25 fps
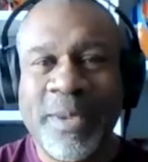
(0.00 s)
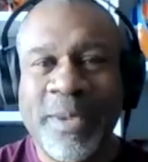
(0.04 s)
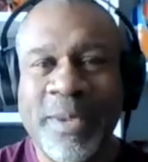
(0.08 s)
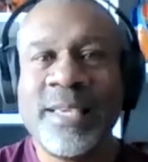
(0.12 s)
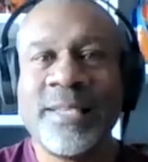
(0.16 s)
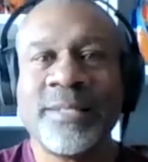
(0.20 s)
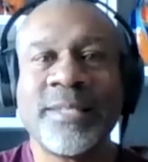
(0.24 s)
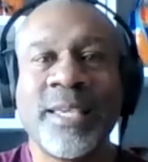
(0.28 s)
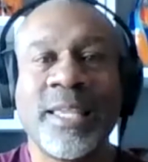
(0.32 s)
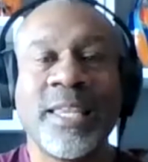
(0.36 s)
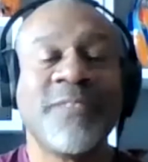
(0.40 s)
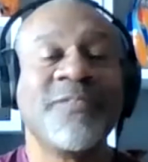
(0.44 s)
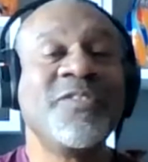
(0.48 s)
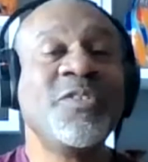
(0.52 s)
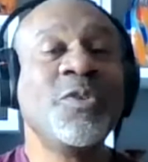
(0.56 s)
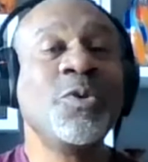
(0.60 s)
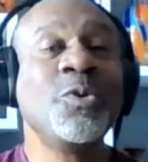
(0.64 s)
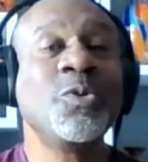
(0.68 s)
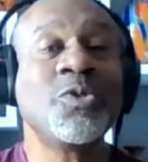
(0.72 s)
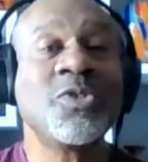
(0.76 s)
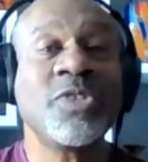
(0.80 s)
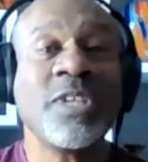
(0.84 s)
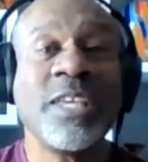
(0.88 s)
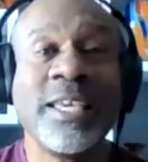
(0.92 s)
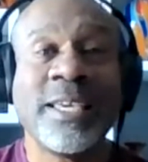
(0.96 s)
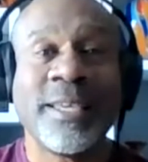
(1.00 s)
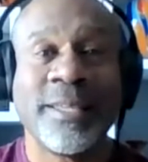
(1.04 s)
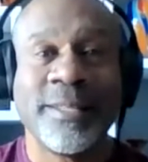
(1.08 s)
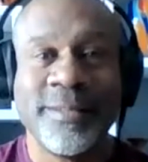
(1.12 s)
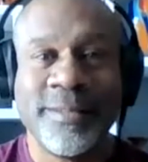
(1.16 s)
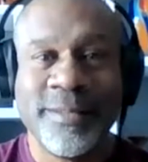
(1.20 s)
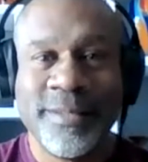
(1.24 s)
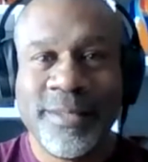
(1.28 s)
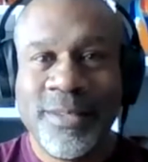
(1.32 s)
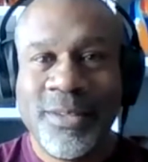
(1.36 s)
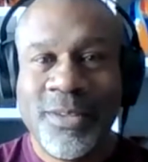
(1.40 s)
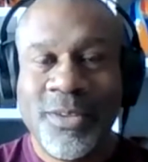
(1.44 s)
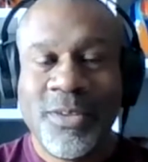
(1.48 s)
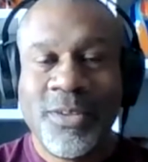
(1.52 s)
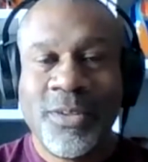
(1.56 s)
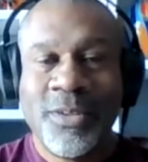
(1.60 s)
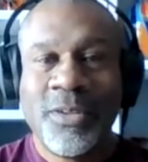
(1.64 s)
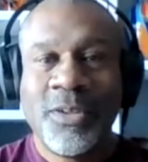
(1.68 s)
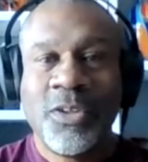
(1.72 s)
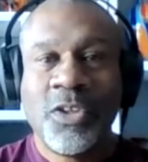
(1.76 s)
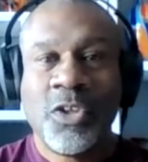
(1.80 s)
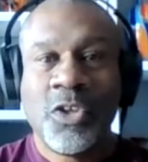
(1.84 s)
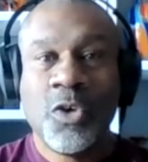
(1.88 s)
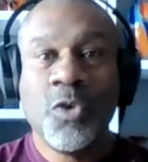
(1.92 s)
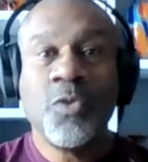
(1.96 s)
He said, if you see it,
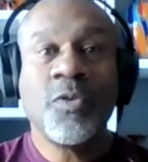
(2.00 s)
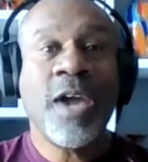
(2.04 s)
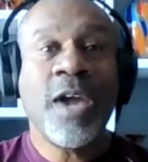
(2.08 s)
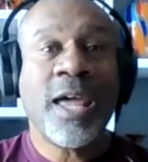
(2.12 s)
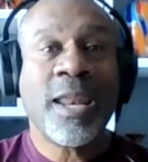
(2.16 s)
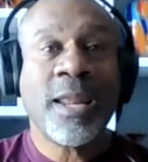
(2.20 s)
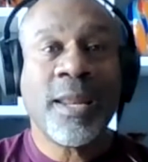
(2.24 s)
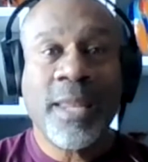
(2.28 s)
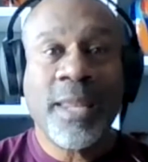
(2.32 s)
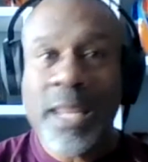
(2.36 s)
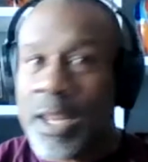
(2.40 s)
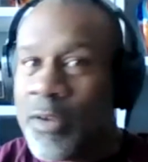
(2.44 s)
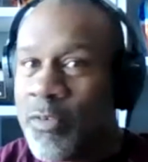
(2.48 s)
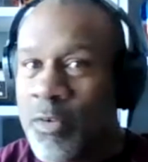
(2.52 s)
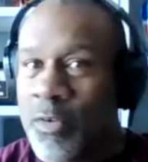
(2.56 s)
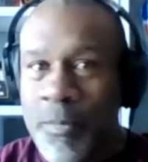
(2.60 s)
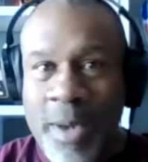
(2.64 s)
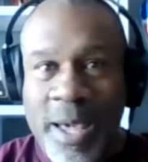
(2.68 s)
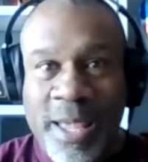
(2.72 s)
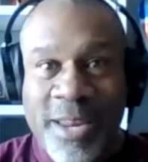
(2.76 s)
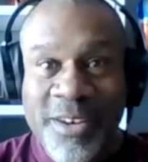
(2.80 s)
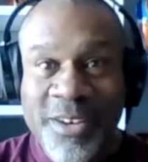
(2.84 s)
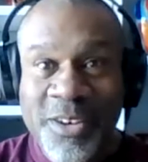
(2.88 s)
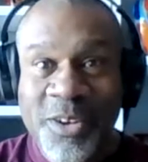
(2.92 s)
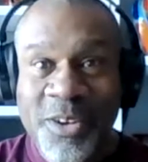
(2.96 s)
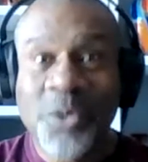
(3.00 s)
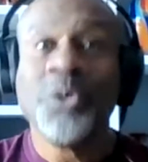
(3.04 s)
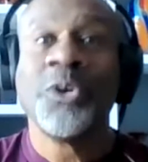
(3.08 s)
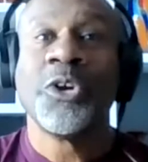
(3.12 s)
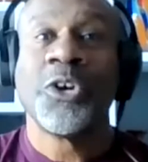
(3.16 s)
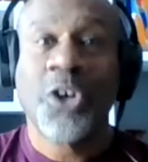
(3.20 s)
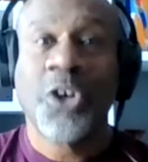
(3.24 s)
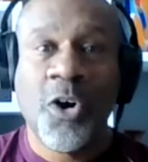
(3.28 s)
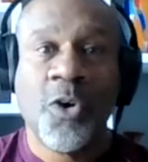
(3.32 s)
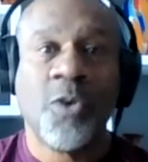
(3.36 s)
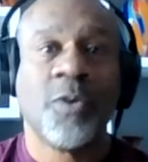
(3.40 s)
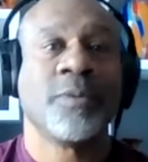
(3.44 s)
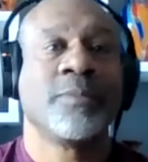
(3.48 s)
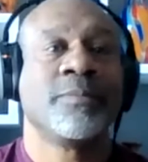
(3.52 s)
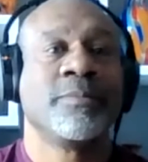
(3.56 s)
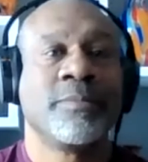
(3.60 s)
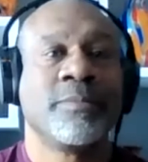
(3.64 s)
you got to let everybody know you're going.